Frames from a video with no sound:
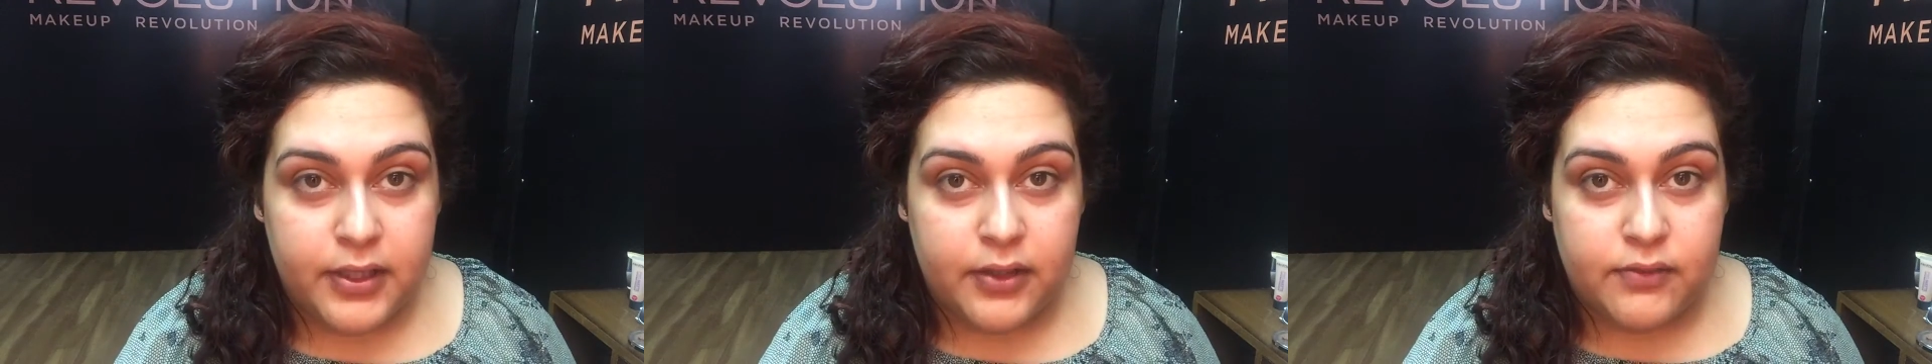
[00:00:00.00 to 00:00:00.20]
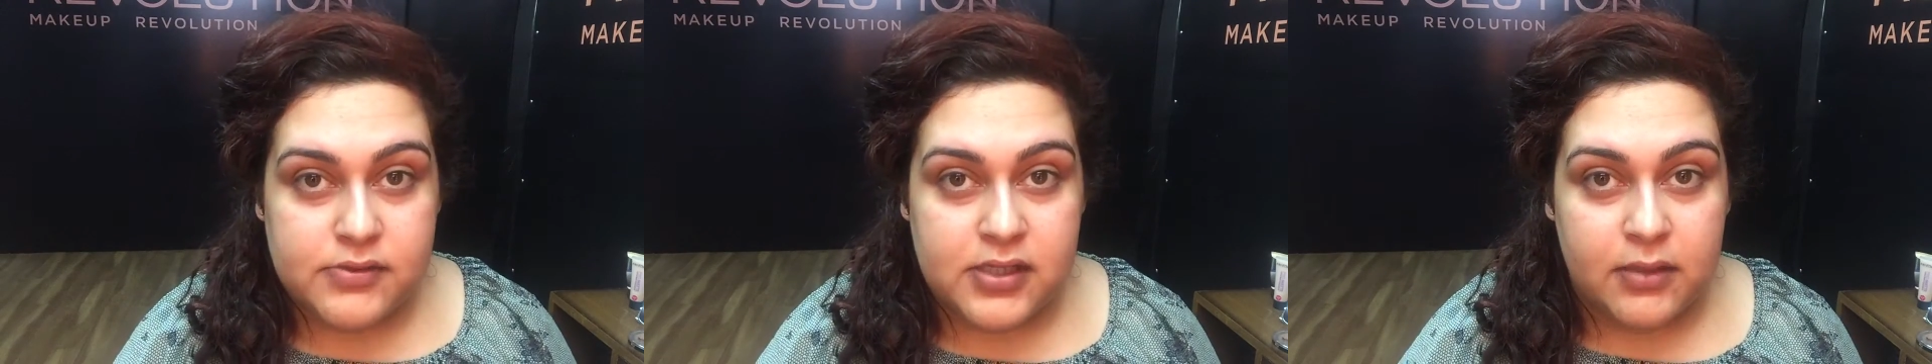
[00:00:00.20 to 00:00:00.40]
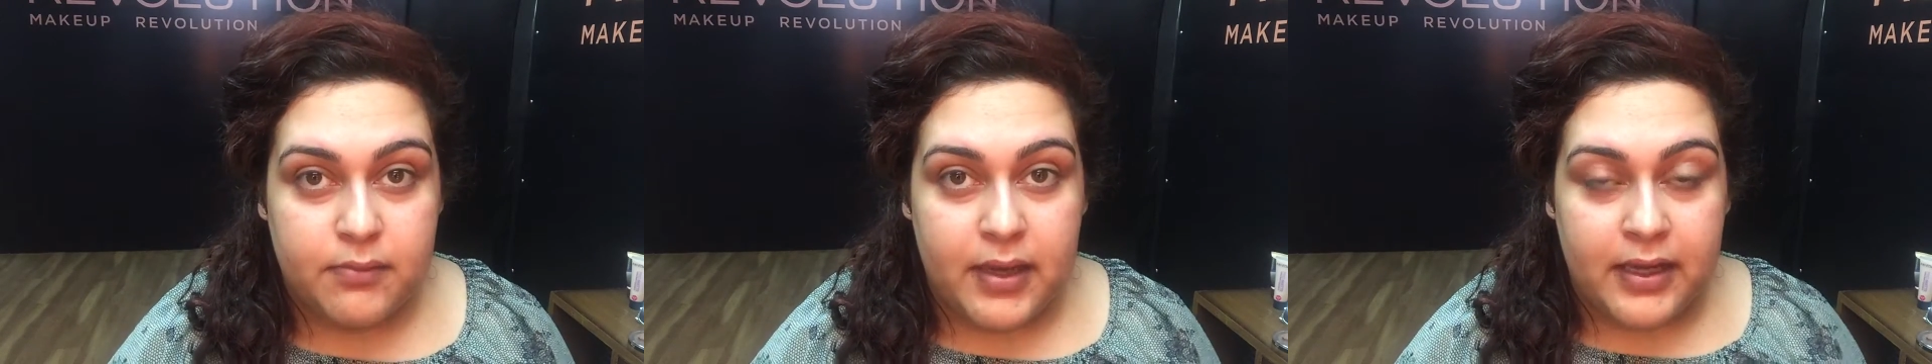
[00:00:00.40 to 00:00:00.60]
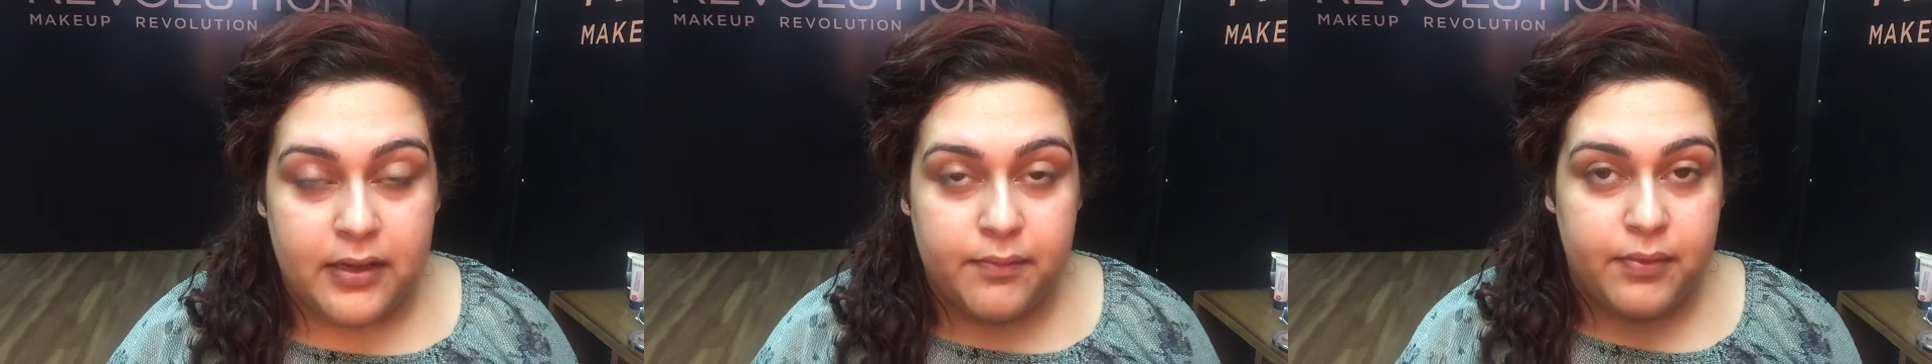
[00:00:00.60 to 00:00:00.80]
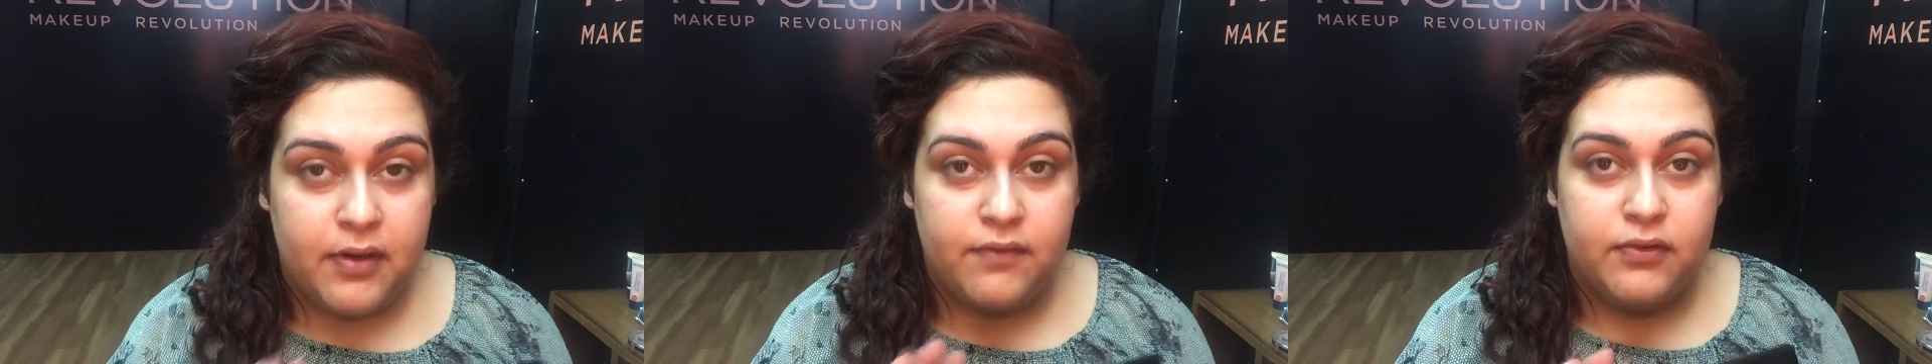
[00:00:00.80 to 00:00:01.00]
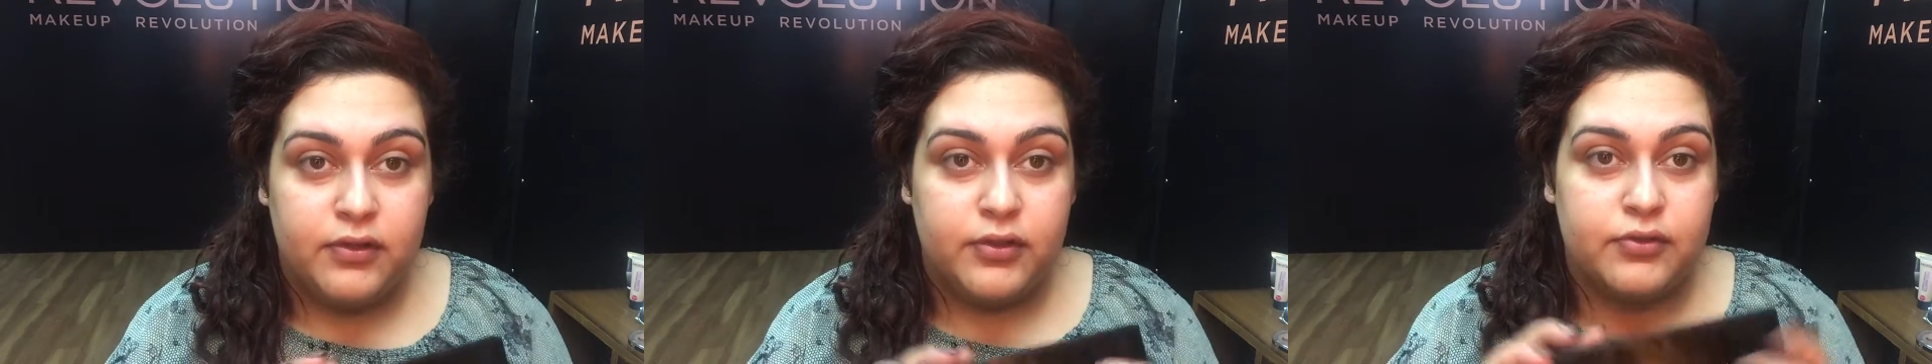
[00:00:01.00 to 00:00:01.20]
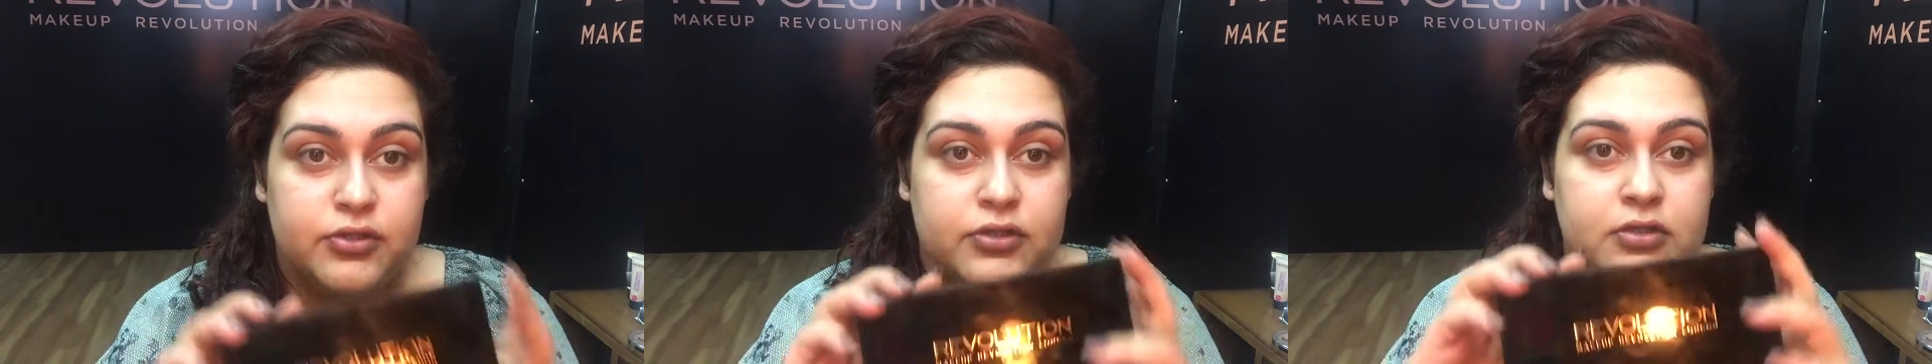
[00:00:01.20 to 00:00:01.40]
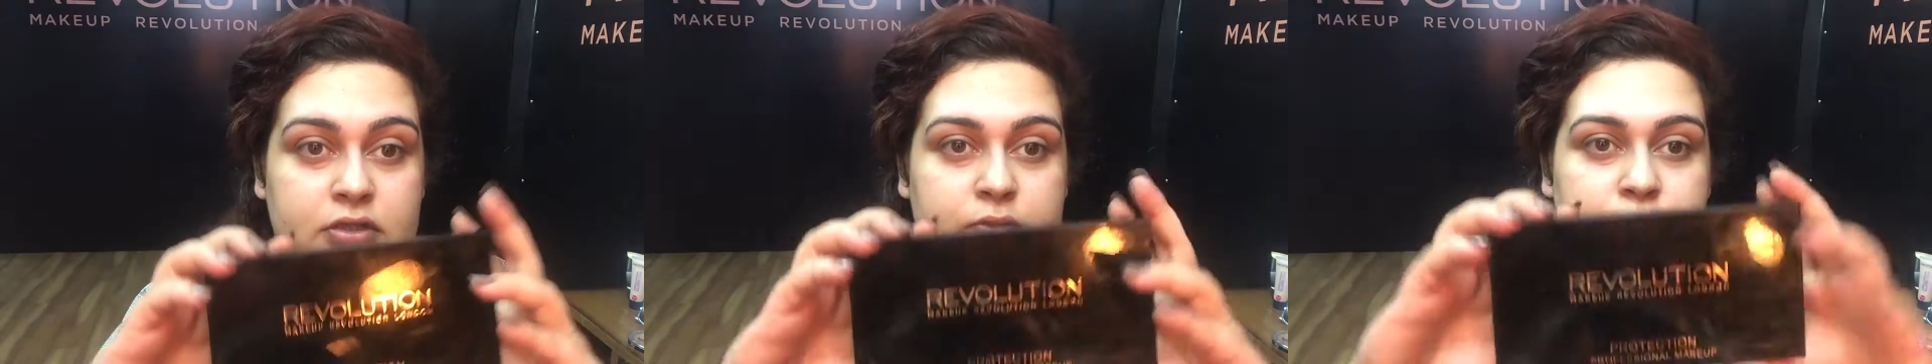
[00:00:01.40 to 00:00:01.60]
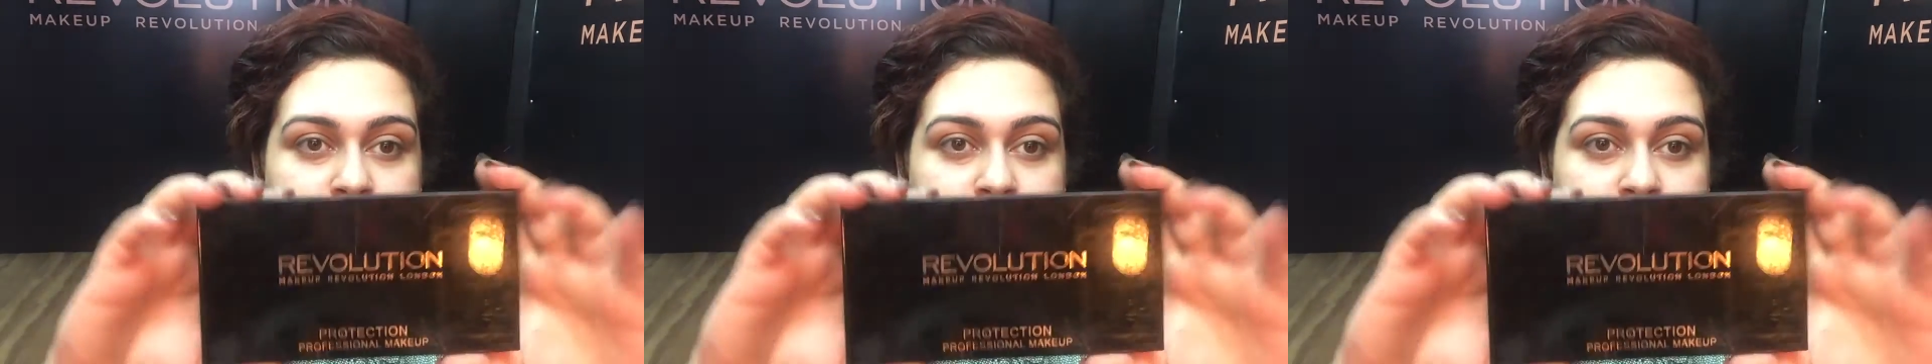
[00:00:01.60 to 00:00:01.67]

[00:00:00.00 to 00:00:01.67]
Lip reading: using Makeup Revolution's